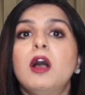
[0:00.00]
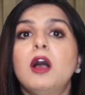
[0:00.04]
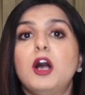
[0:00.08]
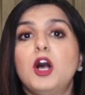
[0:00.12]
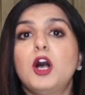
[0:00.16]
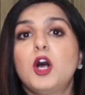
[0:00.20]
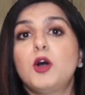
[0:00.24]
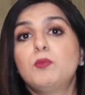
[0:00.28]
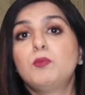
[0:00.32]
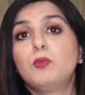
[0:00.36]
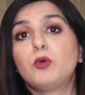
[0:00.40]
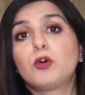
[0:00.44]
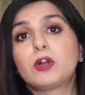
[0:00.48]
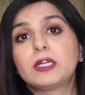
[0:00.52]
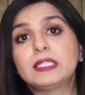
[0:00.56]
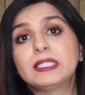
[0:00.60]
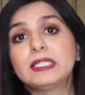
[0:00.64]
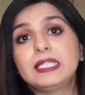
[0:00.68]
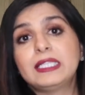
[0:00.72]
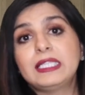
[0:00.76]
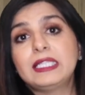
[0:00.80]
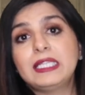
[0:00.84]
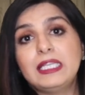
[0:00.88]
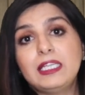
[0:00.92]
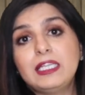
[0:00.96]
uh, more
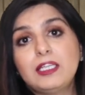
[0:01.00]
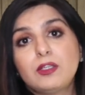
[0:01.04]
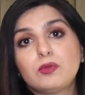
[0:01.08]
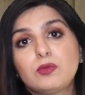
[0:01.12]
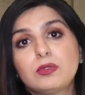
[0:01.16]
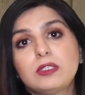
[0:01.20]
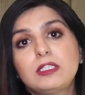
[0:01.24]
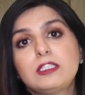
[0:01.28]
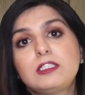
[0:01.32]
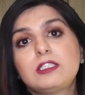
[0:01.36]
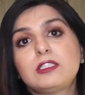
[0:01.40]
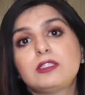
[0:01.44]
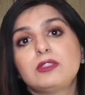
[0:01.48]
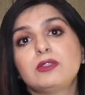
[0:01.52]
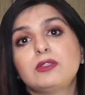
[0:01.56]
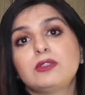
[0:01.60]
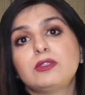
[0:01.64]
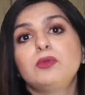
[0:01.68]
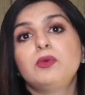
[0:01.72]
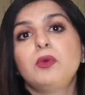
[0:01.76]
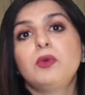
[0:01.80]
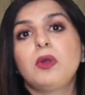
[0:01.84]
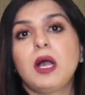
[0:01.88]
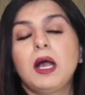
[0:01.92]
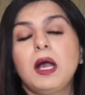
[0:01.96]
than equal
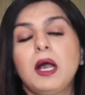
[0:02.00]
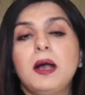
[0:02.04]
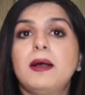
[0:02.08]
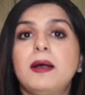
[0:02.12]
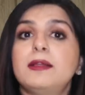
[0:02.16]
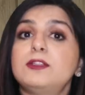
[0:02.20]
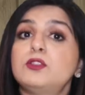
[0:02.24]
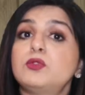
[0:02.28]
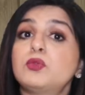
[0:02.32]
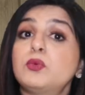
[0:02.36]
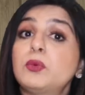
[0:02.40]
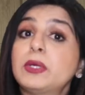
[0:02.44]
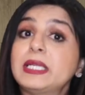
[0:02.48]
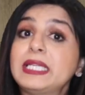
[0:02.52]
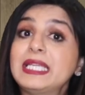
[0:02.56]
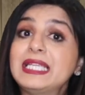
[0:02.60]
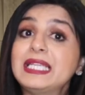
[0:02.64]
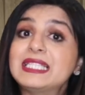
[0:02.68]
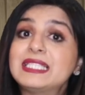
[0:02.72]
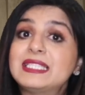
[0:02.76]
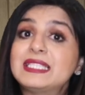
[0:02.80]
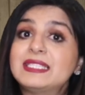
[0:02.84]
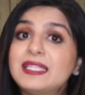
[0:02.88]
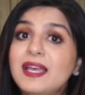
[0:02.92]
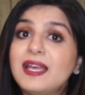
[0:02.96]
to uh,
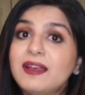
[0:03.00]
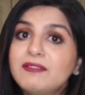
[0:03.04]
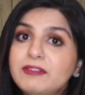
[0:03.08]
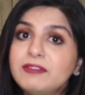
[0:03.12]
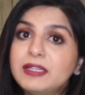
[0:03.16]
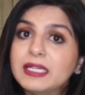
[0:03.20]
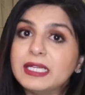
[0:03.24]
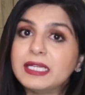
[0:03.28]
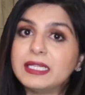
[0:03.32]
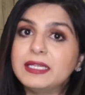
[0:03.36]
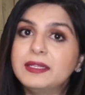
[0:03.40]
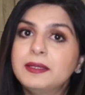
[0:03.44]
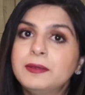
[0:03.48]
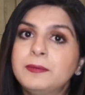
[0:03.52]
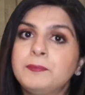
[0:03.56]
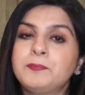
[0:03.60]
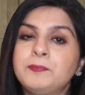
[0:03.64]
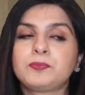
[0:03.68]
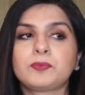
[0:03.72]
27